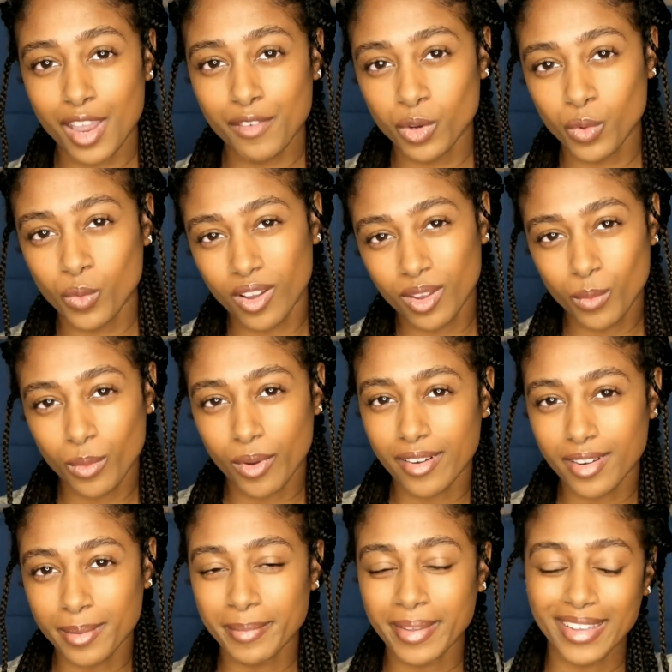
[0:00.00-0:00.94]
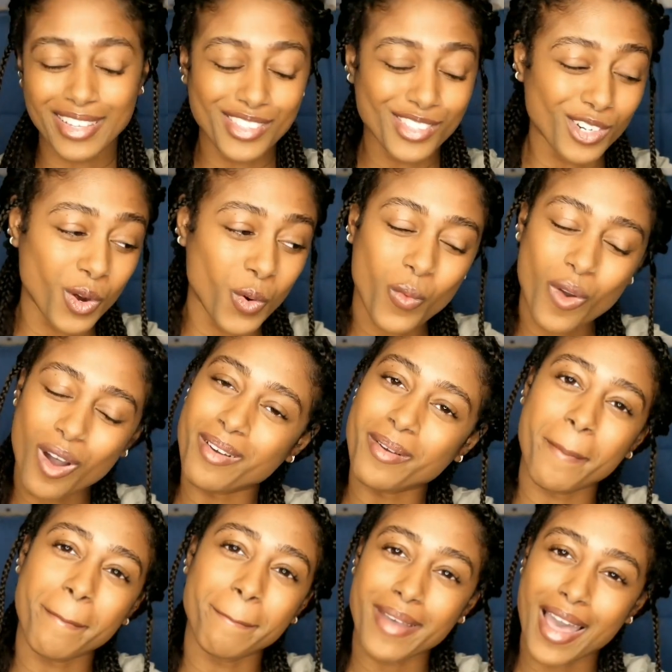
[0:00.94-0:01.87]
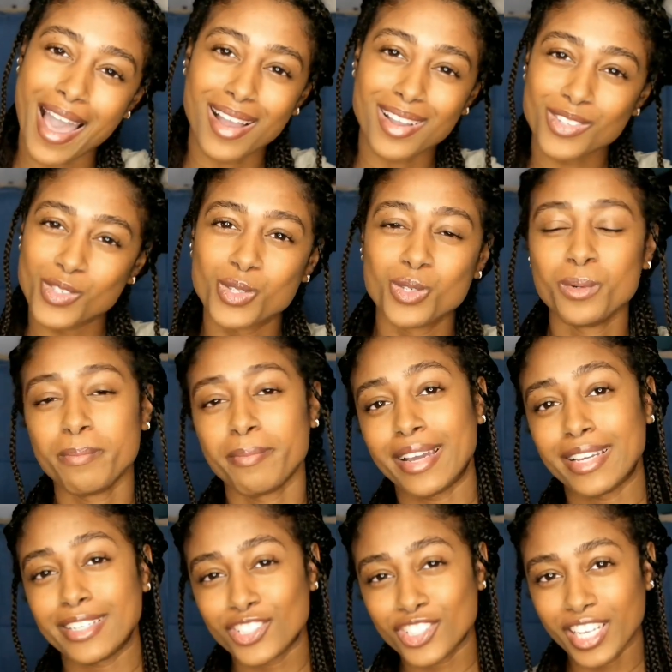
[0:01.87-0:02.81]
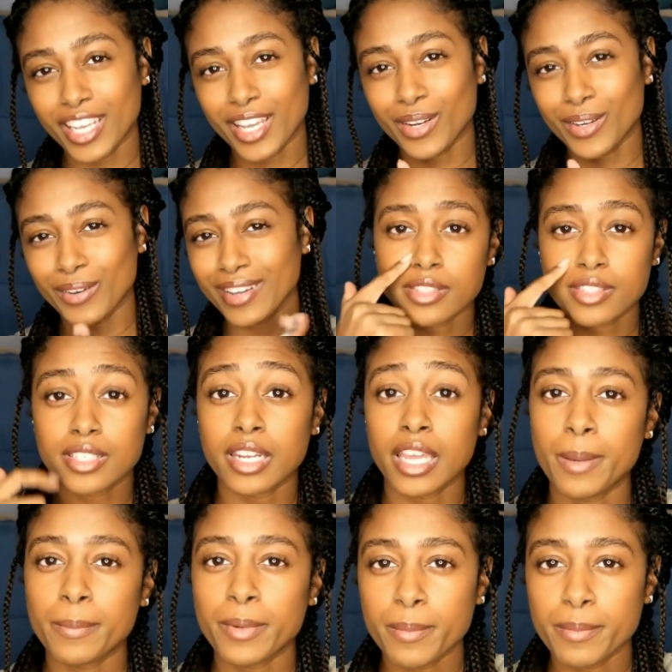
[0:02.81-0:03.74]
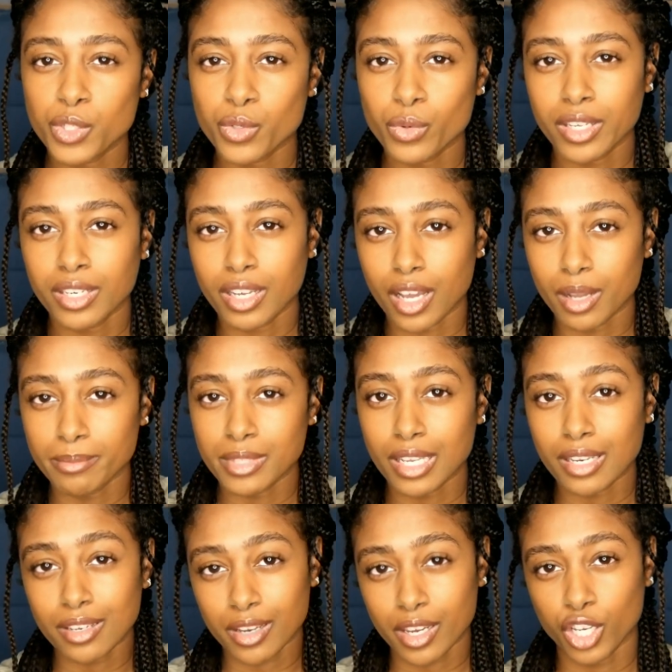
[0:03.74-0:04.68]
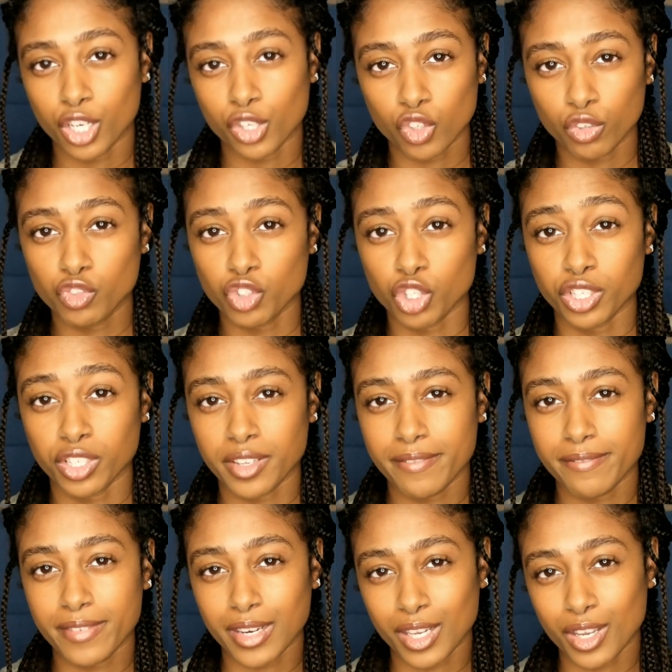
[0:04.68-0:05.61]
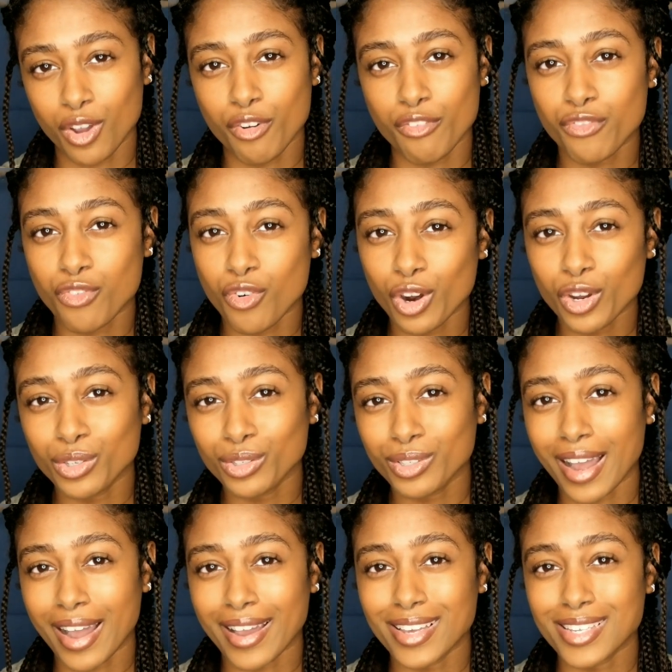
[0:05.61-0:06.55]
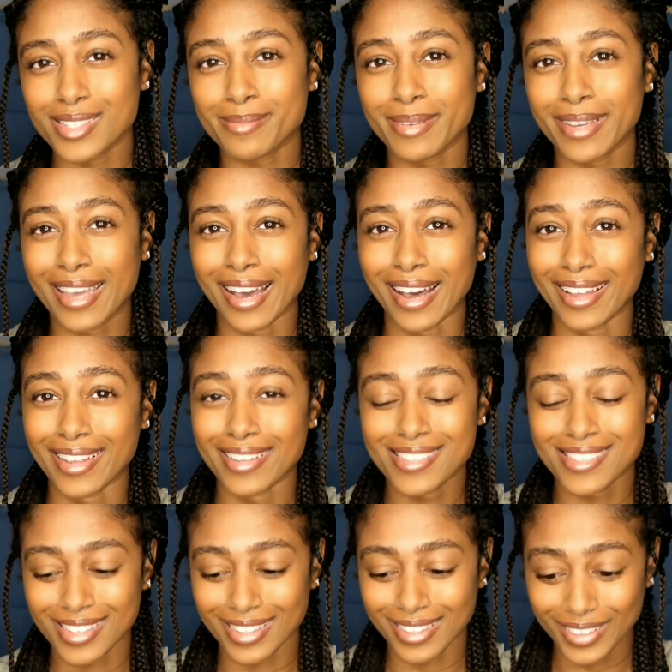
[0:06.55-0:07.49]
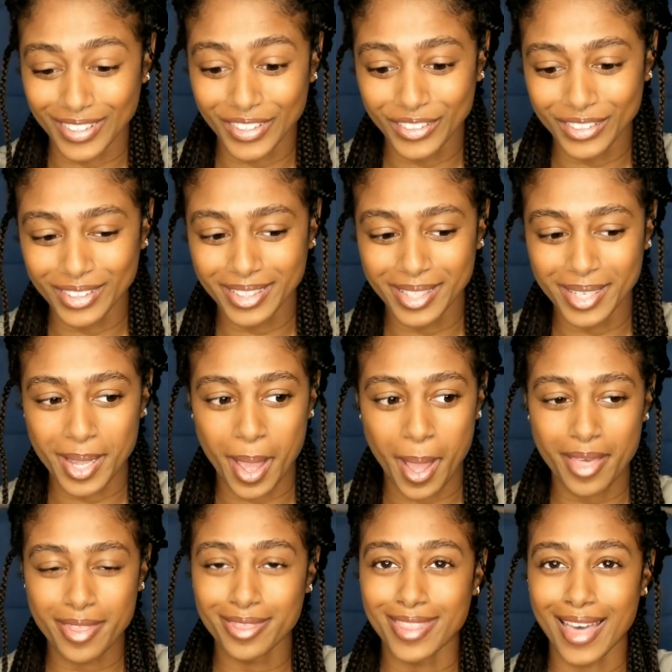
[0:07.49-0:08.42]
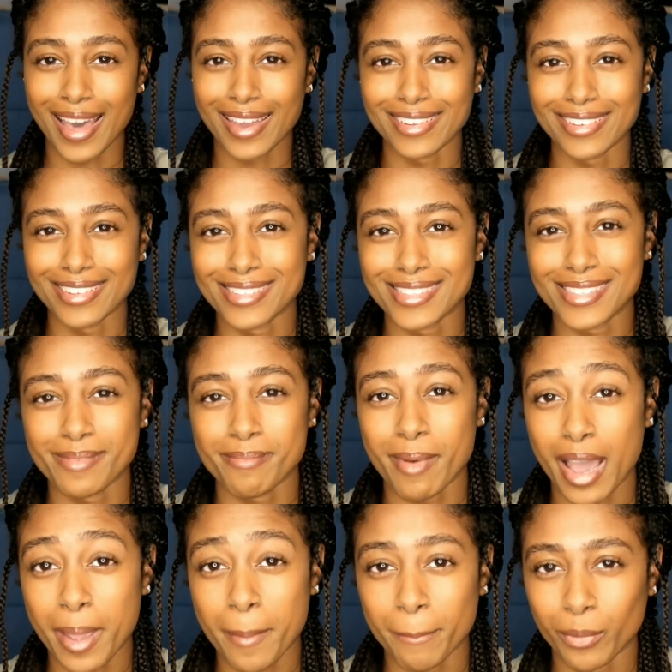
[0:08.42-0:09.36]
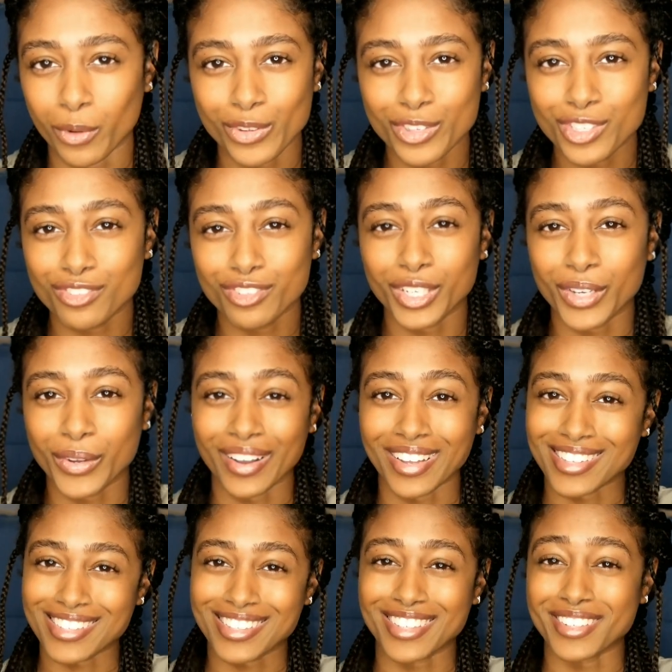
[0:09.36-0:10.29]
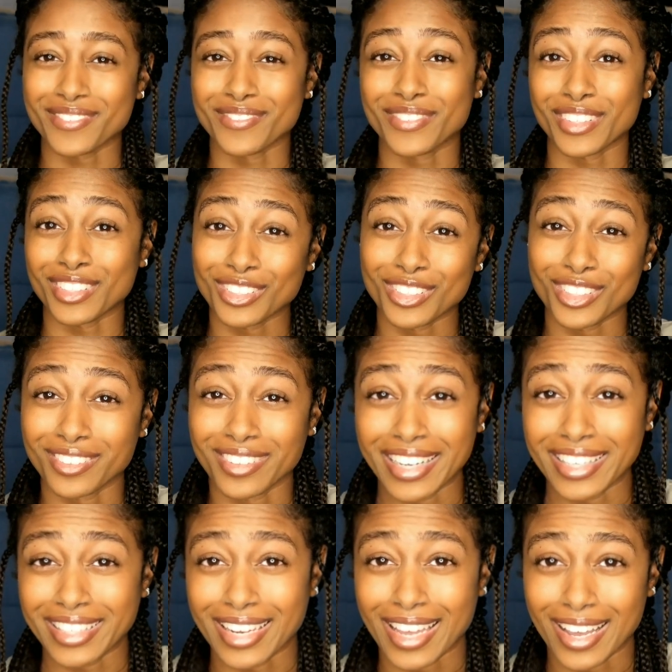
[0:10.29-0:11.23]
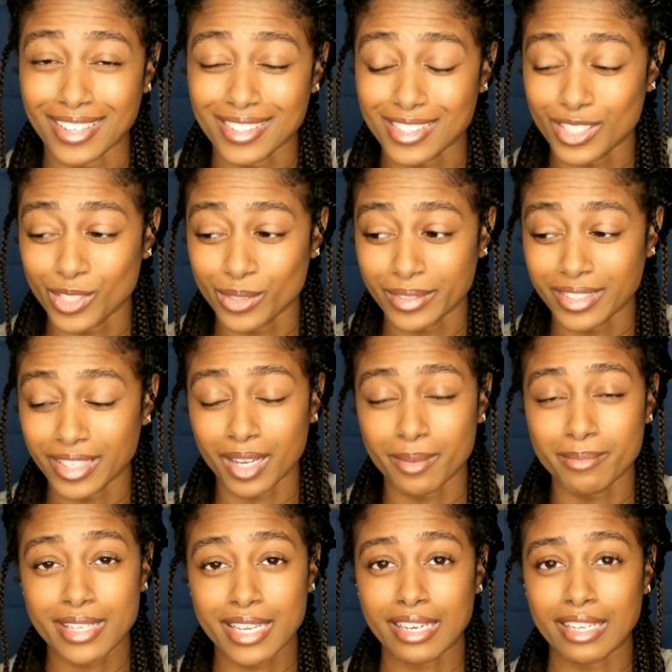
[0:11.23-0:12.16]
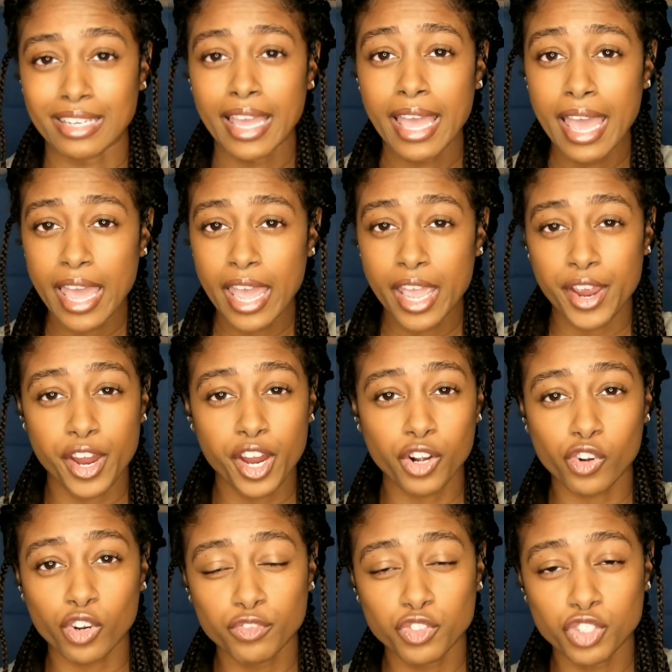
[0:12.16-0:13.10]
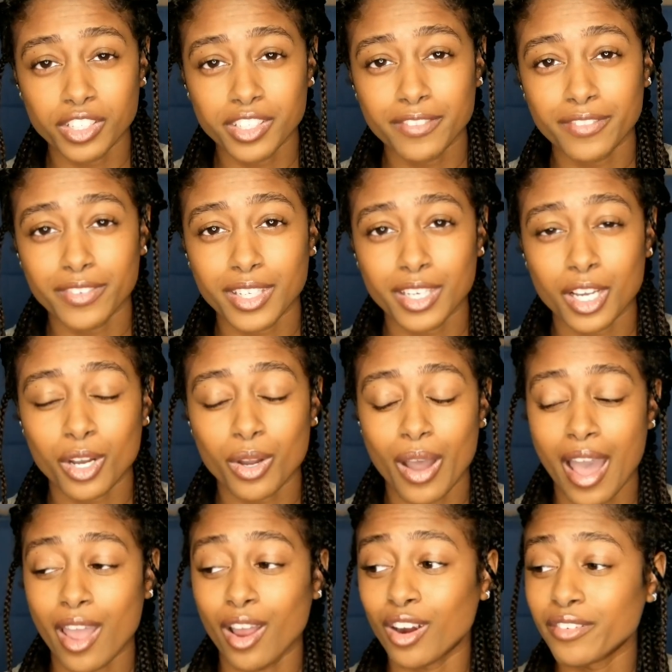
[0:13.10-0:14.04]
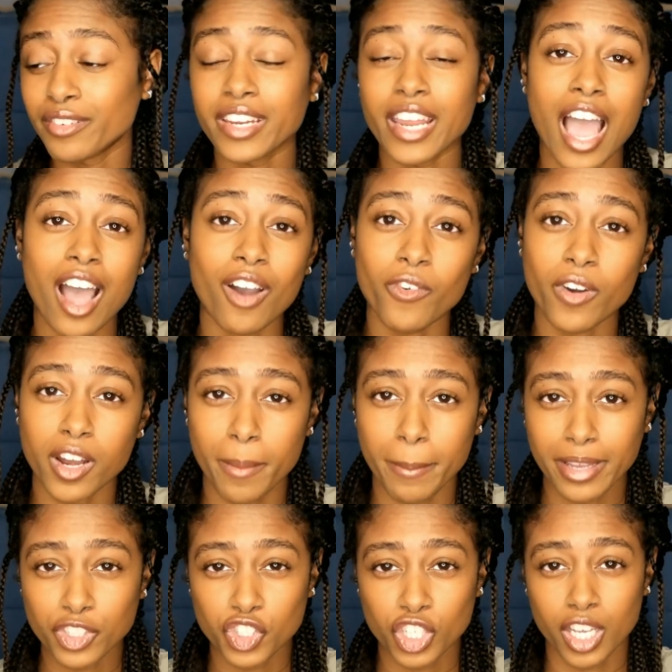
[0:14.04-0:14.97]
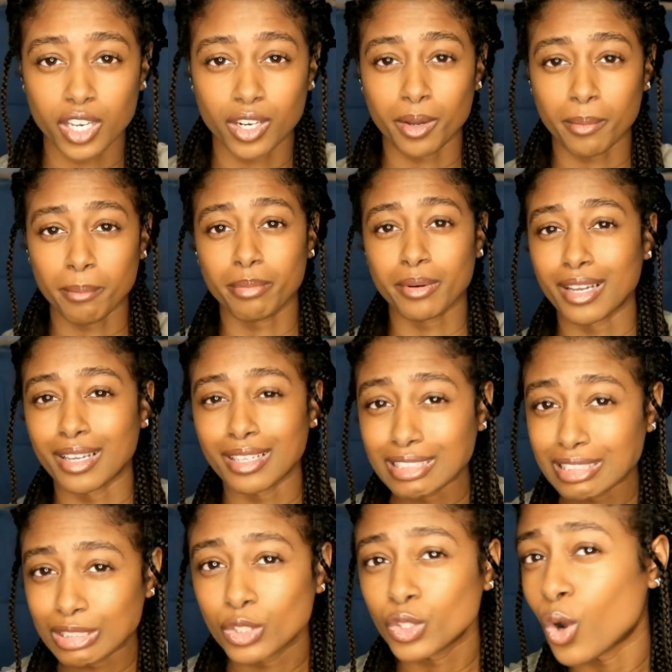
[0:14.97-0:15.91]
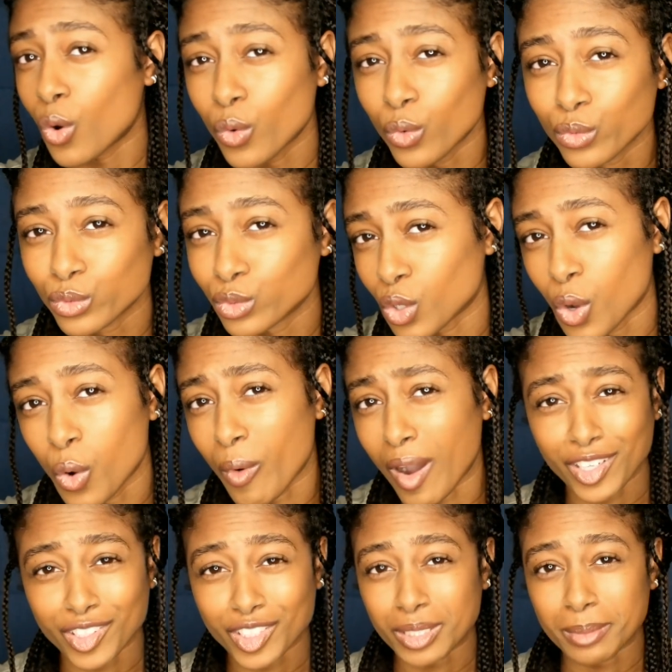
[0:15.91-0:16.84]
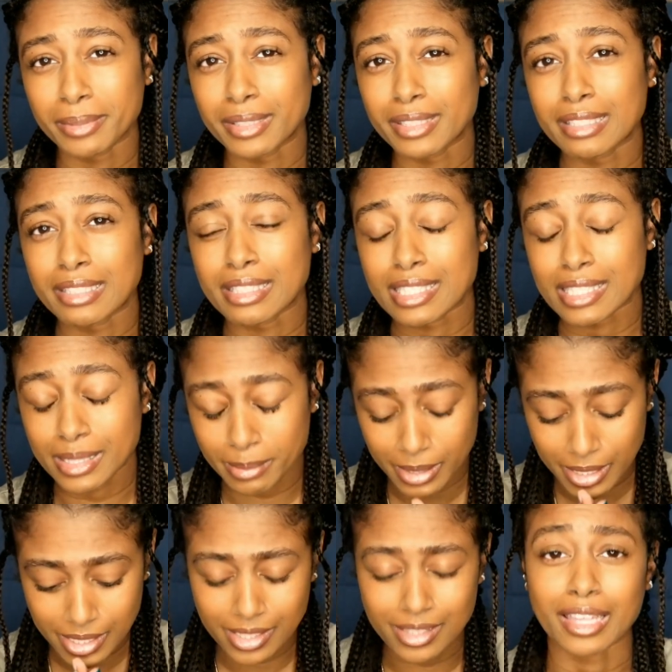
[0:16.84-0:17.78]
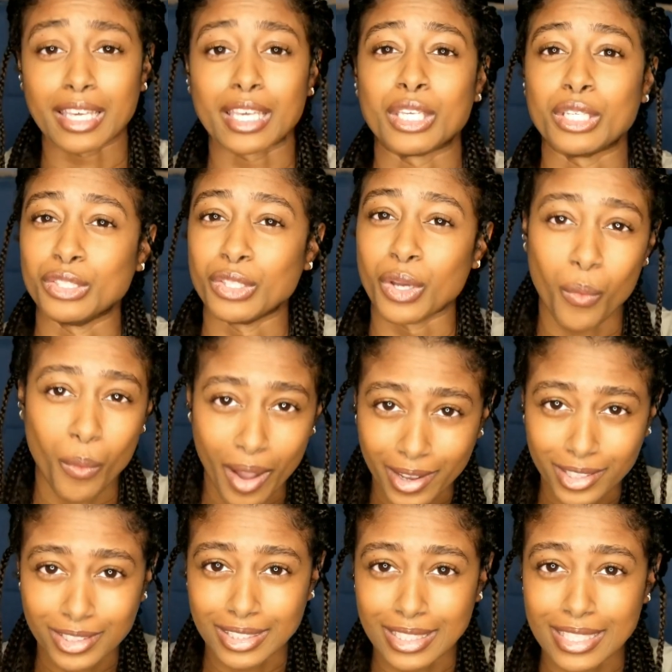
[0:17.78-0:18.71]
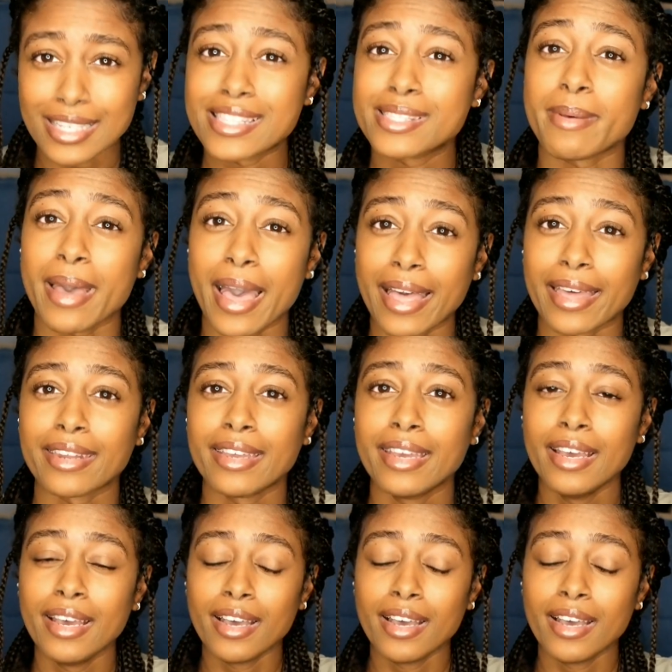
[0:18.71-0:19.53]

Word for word: everyone, welcome and or welcome back to my channel. Today I'm going to be doing an updated hair growth journey video for you guys because literally that is my most requested video right now, to do an updated hair growth journey video. I already have one on my channel, but don't don't watch it, please. Please and thank you, don't watch it. It's bad.